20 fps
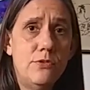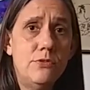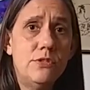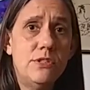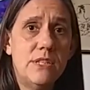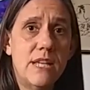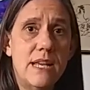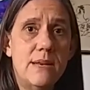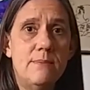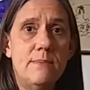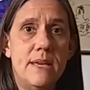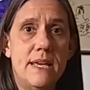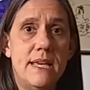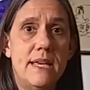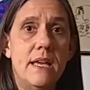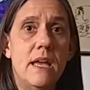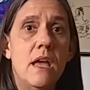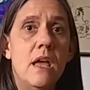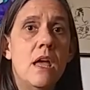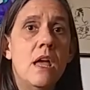and if you
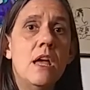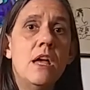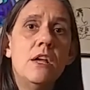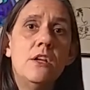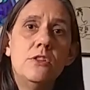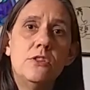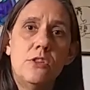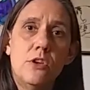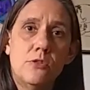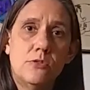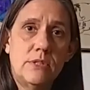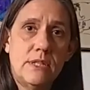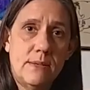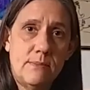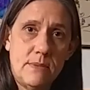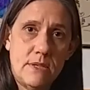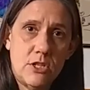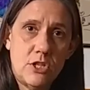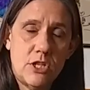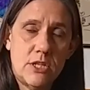send me
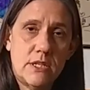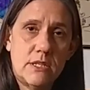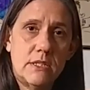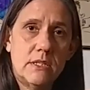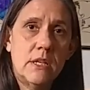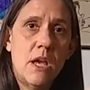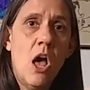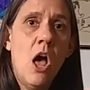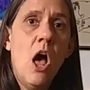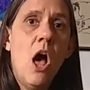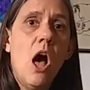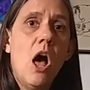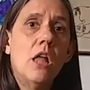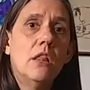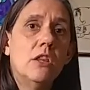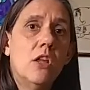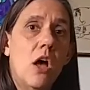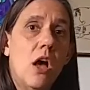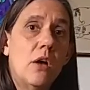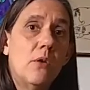those images,
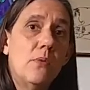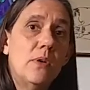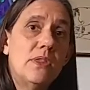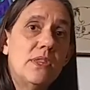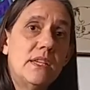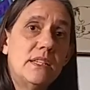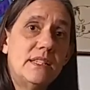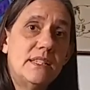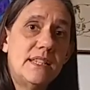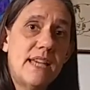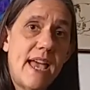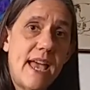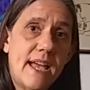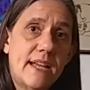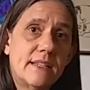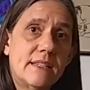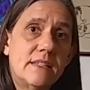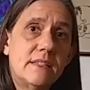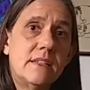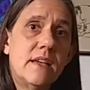along with the
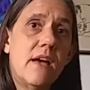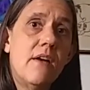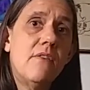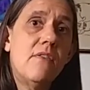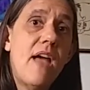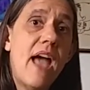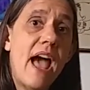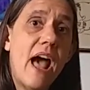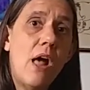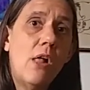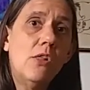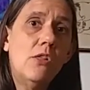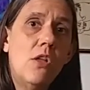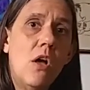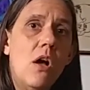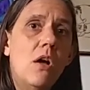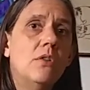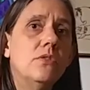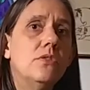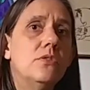text of
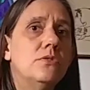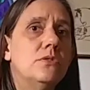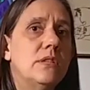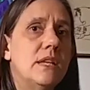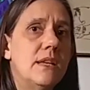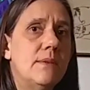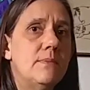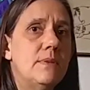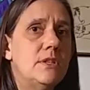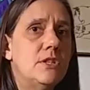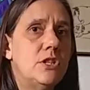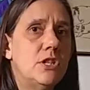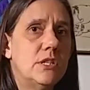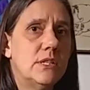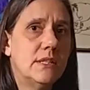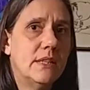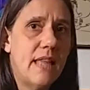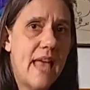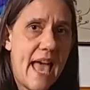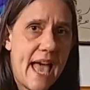how long those
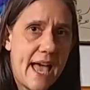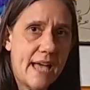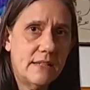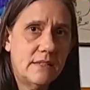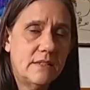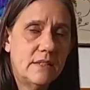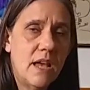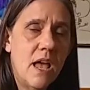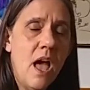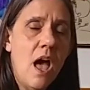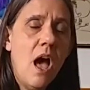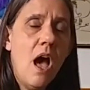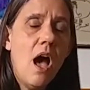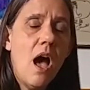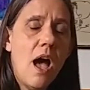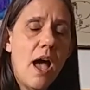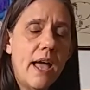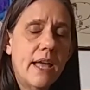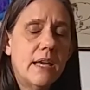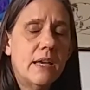images last,
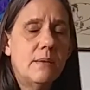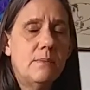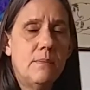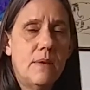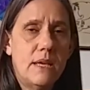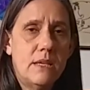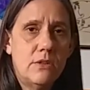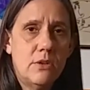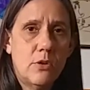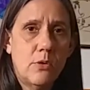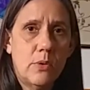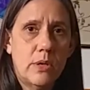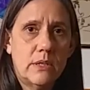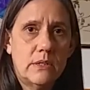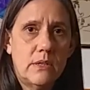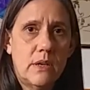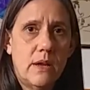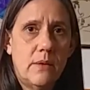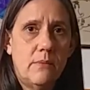I can make the